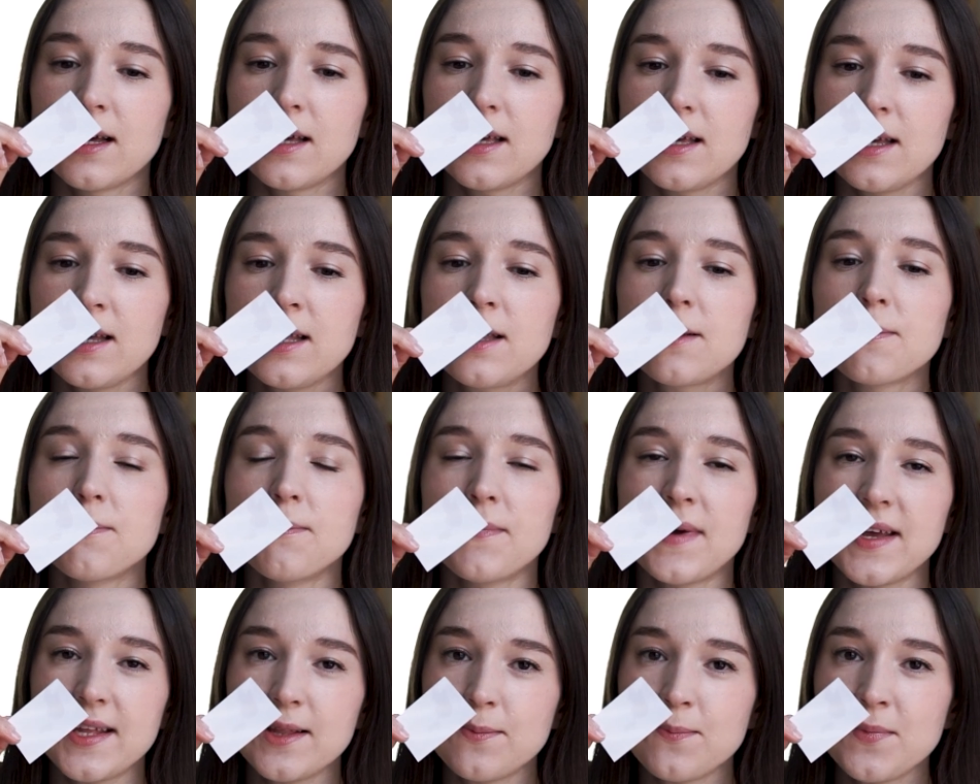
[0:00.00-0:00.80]
it
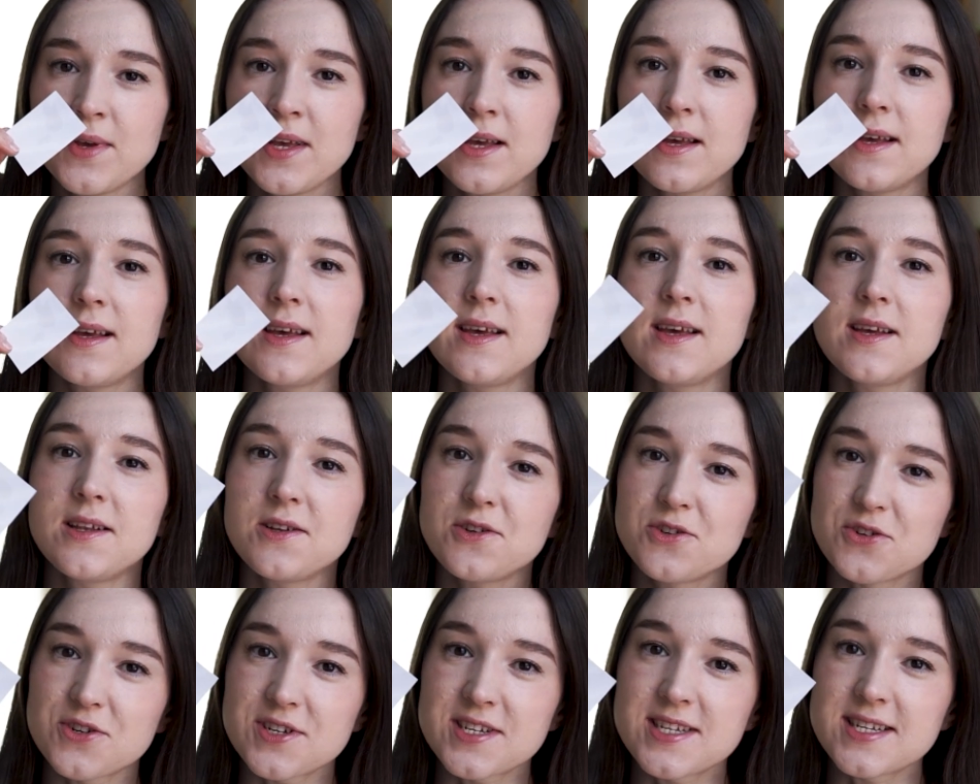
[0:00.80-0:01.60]
made me
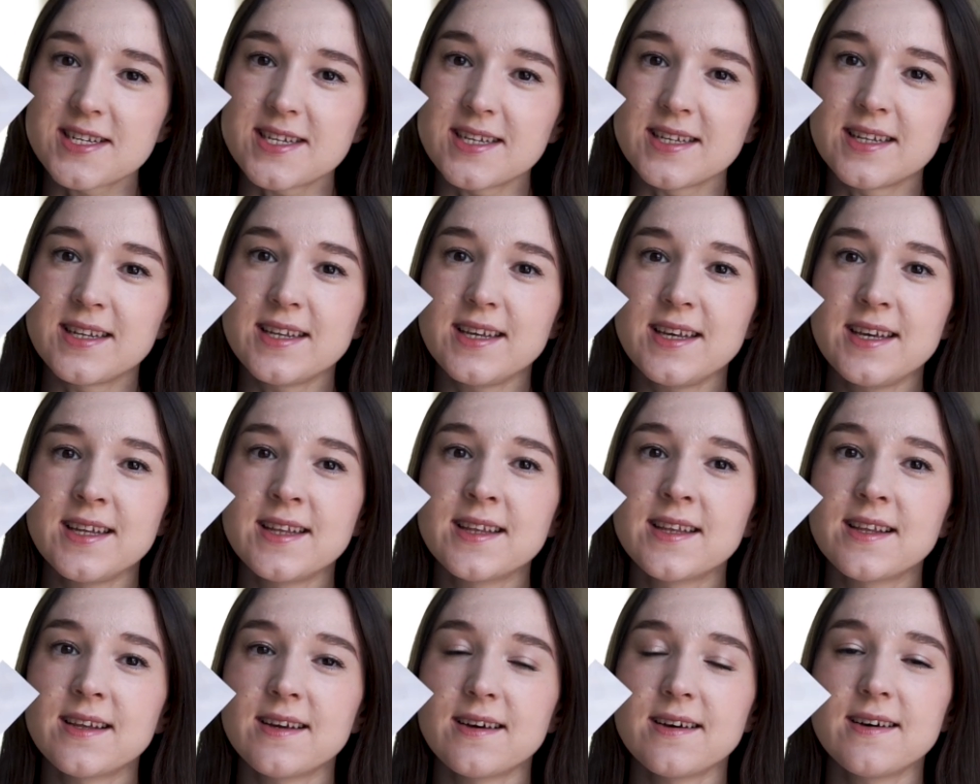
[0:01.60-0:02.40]
interested
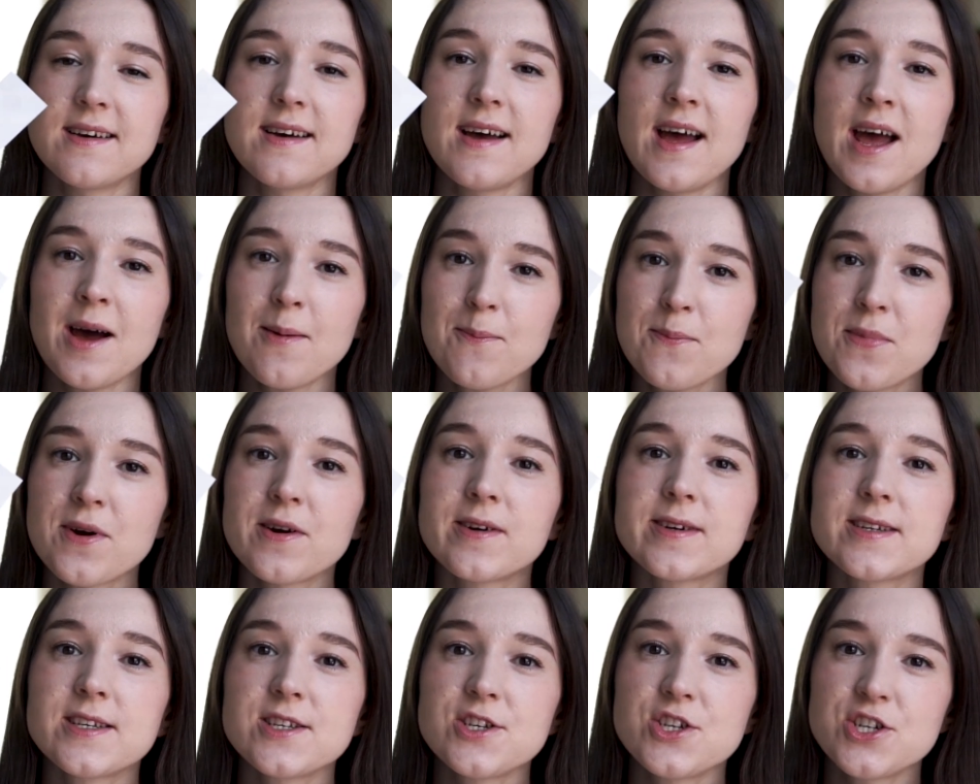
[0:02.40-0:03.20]
in
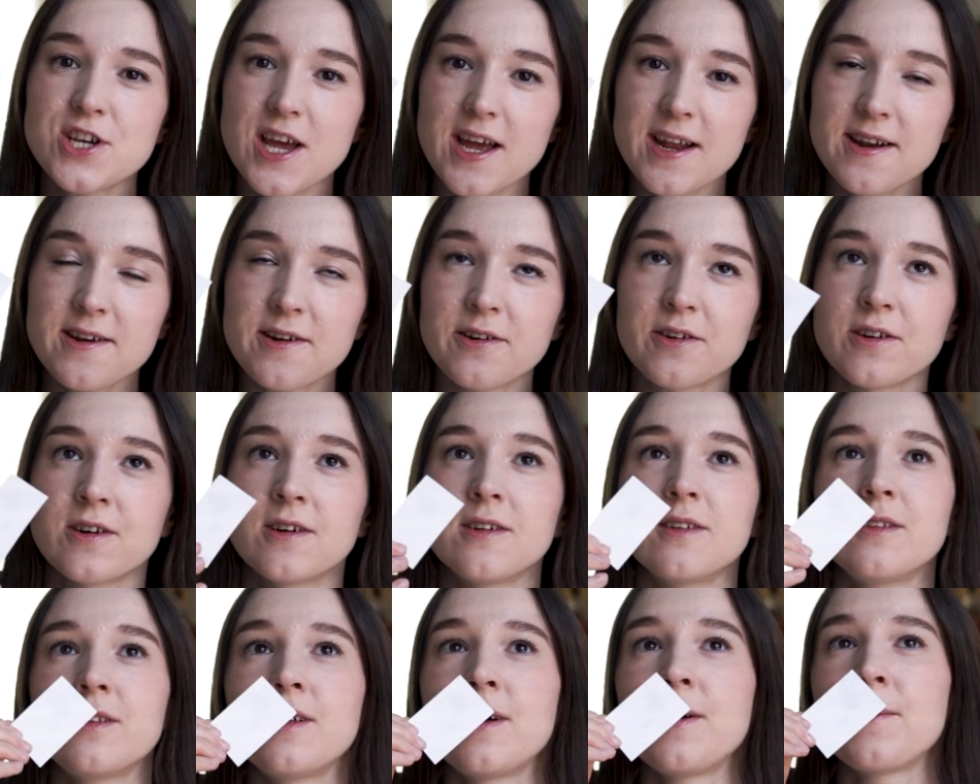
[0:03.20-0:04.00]
amber in
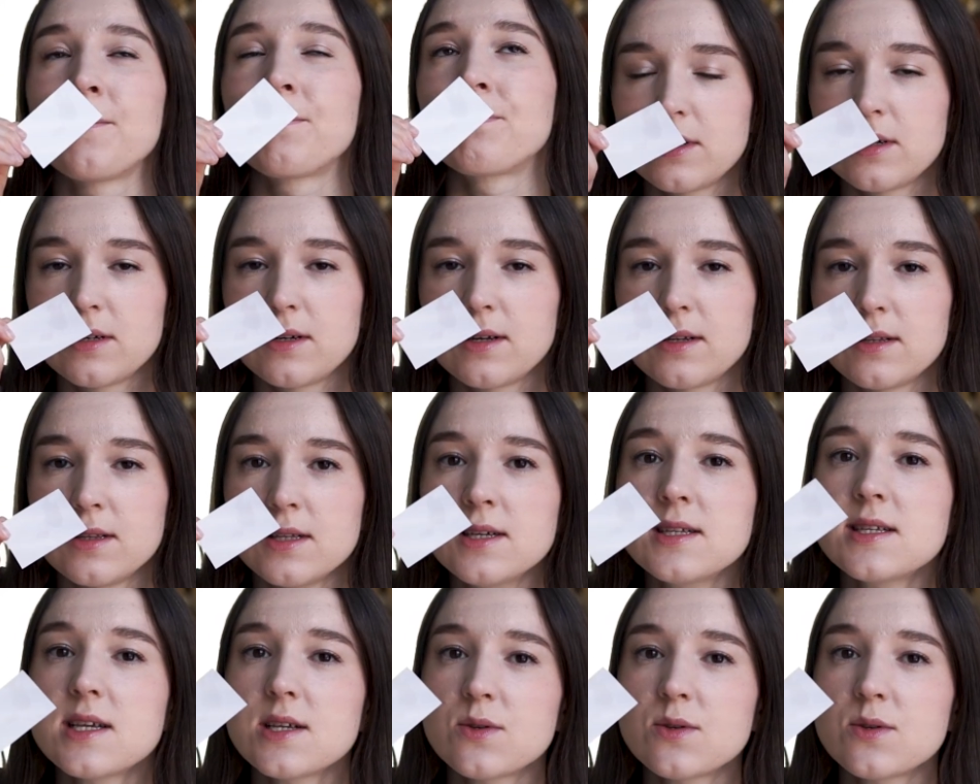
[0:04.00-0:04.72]
general. This